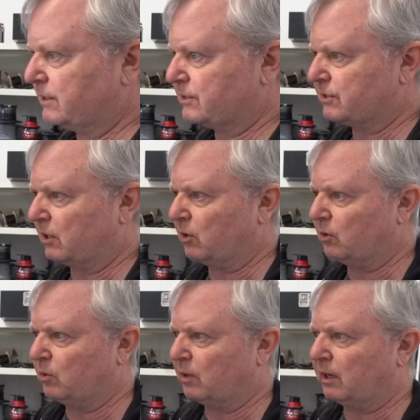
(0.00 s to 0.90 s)

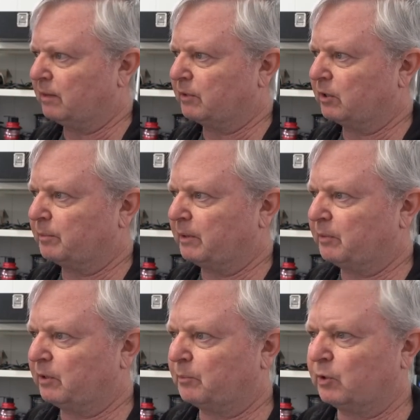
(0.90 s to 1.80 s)
So I'm gonna be
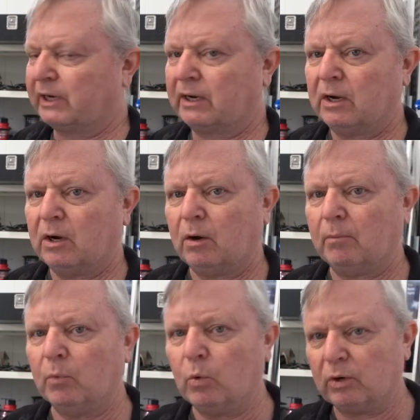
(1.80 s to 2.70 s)
putting
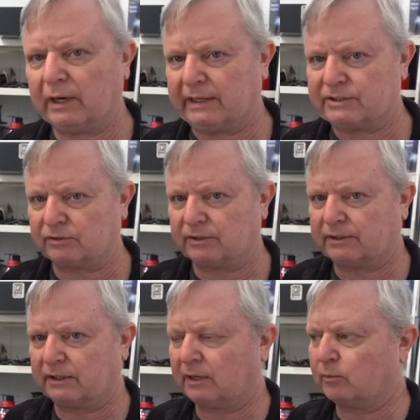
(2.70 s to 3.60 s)
more lights on it
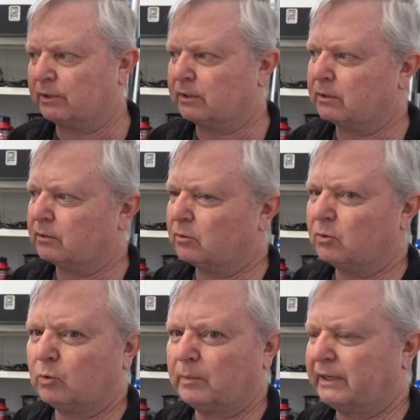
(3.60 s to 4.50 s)
that I would
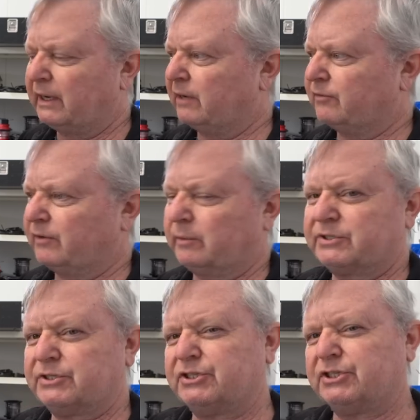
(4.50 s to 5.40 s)
normally have if I
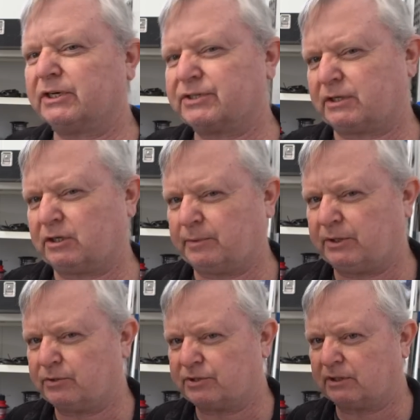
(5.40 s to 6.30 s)
was just going to be
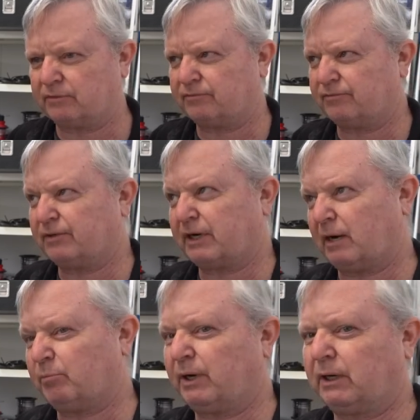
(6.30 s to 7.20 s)
using it for
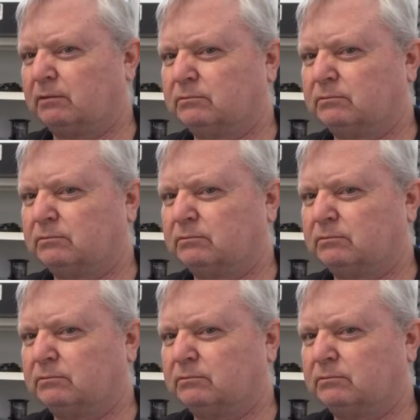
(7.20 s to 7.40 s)
camping.